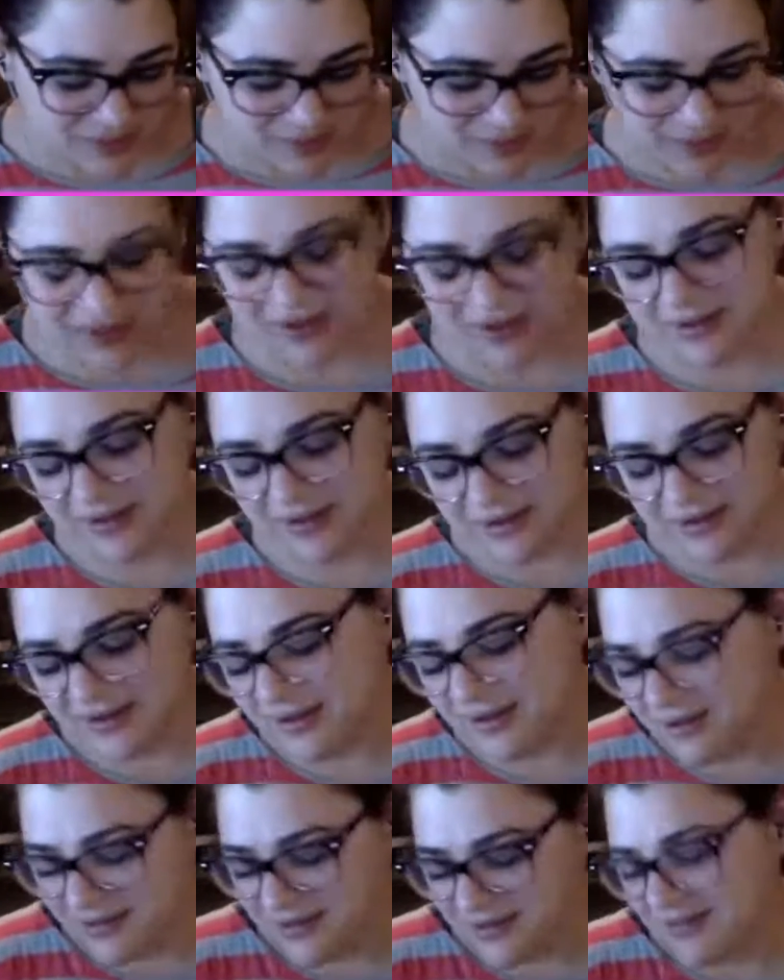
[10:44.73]
But
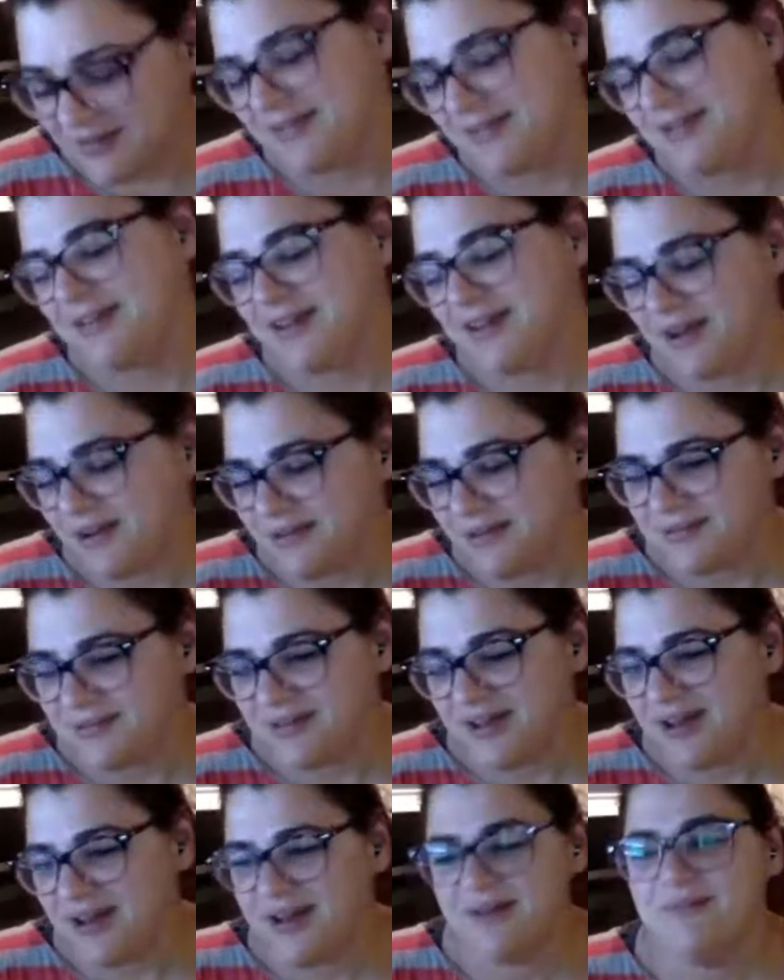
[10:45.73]

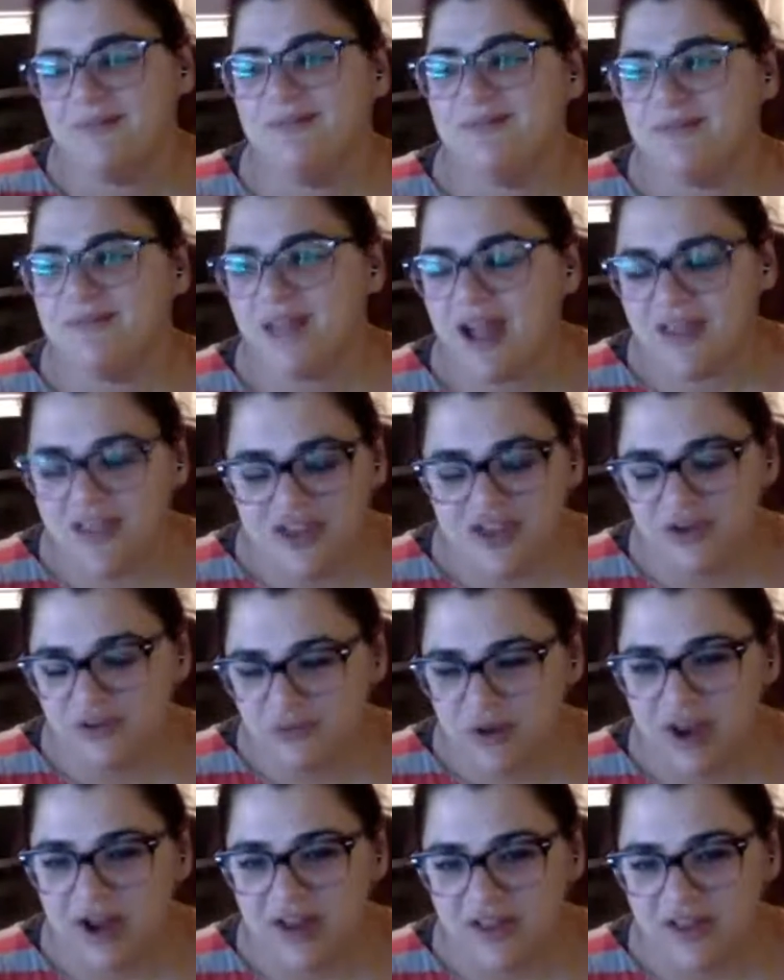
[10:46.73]
I think you're right.